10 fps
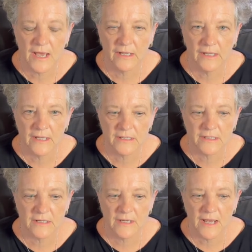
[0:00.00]
unless
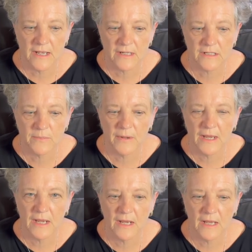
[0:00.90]
the debts
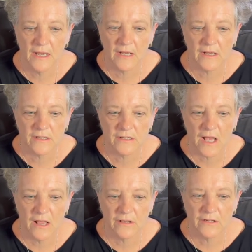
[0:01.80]
being
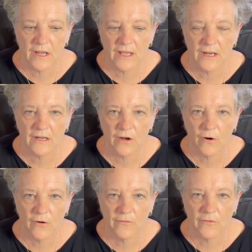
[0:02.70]
consolidated
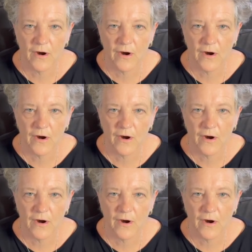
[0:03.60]
are for